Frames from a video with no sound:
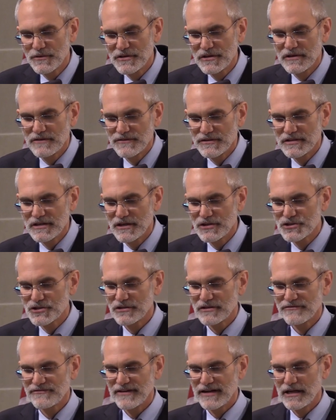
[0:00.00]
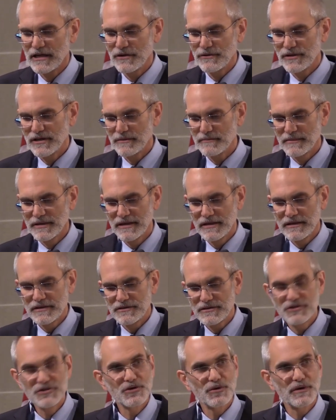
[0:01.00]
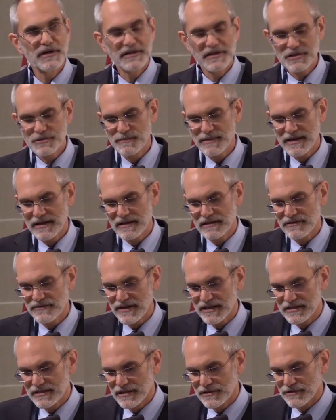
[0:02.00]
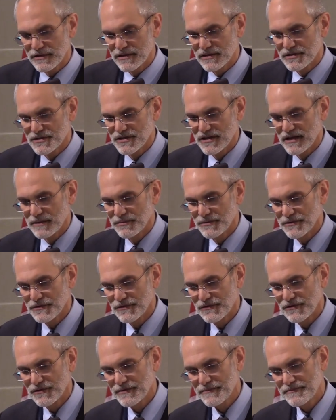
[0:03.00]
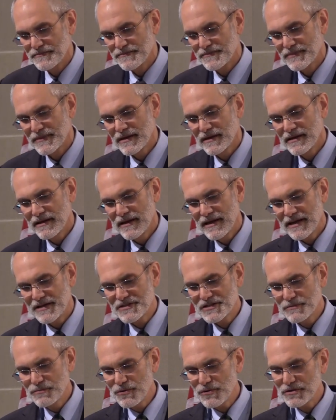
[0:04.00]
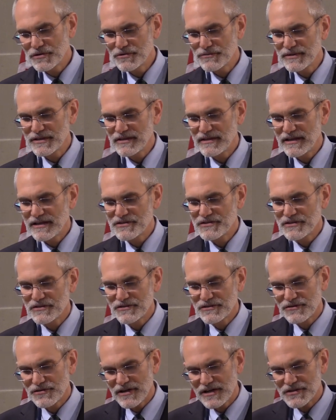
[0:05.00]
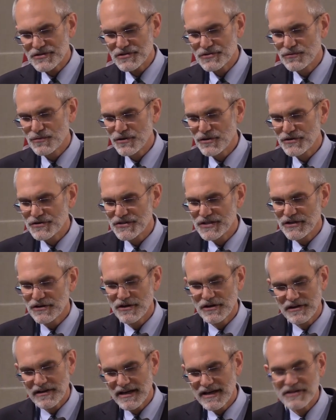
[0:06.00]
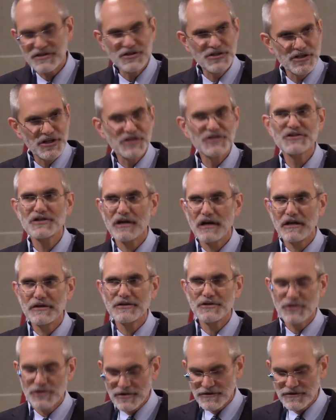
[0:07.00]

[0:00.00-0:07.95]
him with an invitation to follow him, to join his band of itinerant disciples. And it's important to realize that Christ's words here are not just a